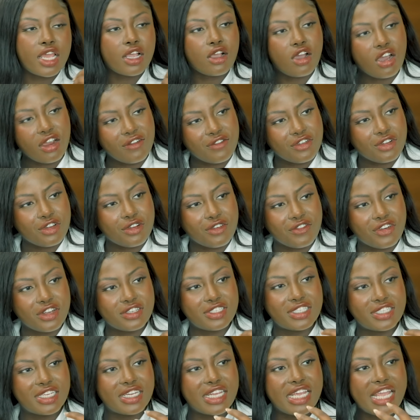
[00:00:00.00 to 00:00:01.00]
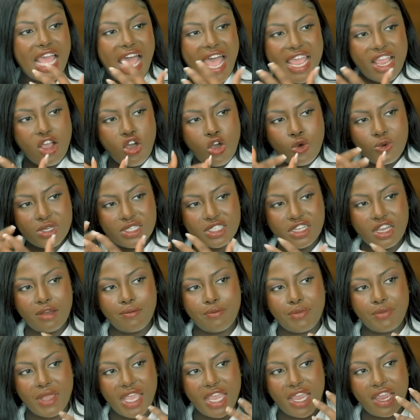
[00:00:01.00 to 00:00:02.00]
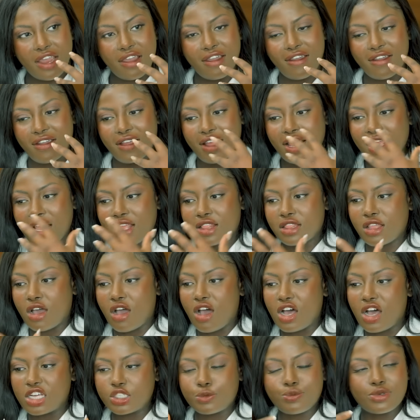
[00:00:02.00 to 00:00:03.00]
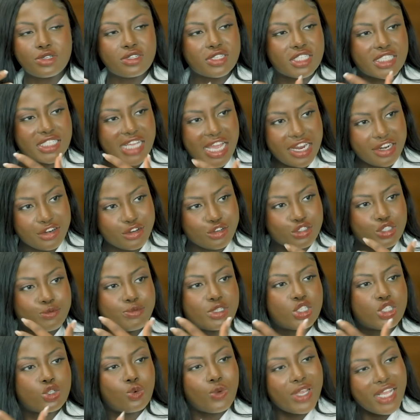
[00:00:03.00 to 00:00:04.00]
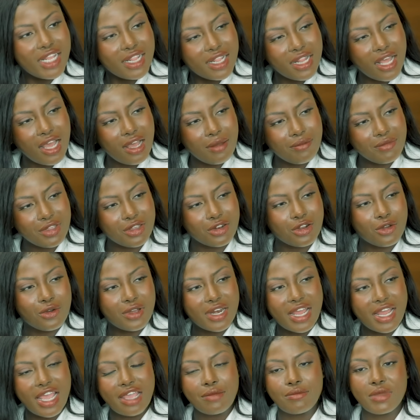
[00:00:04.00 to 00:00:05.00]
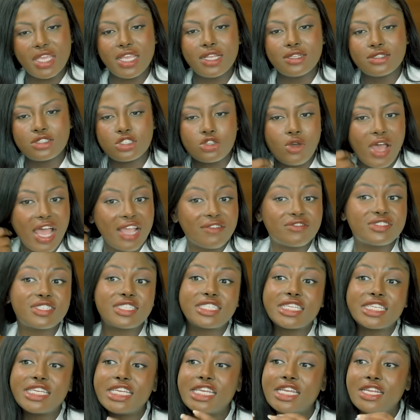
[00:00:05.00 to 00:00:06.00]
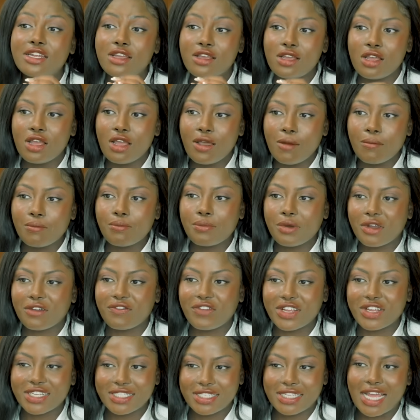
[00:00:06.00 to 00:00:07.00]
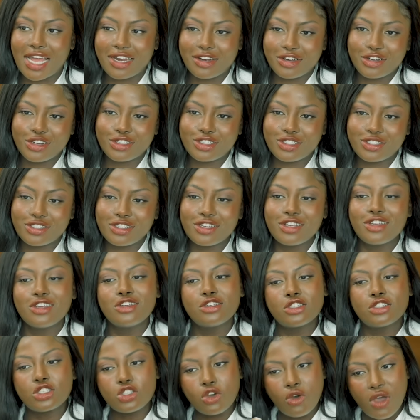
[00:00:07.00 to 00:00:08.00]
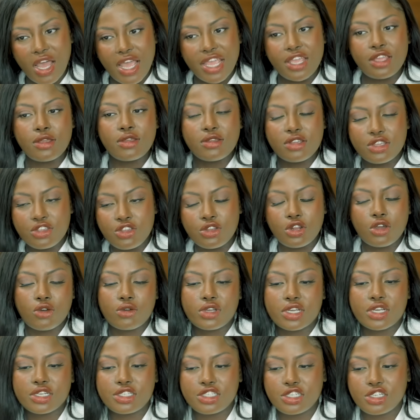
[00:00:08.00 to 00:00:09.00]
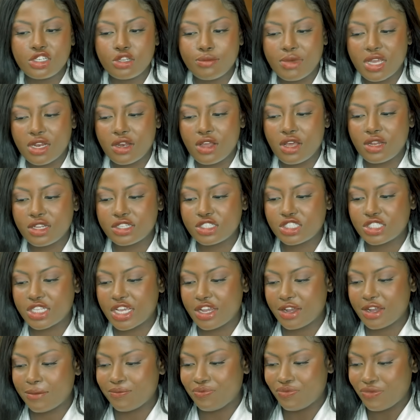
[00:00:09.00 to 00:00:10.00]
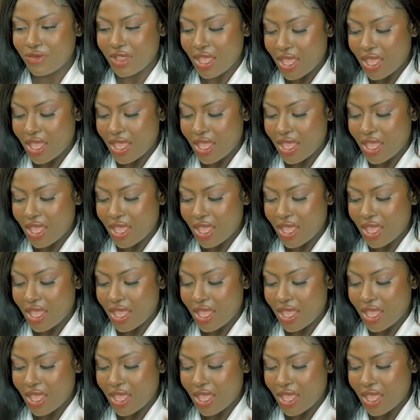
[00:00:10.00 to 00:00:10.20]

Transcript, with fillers: like Harvard University, I always compare the hospital standards between them. You know what yeah, I mean? Yeah. So I've seen perfect standards. Yeah. So I, you know, continue my knowledge there.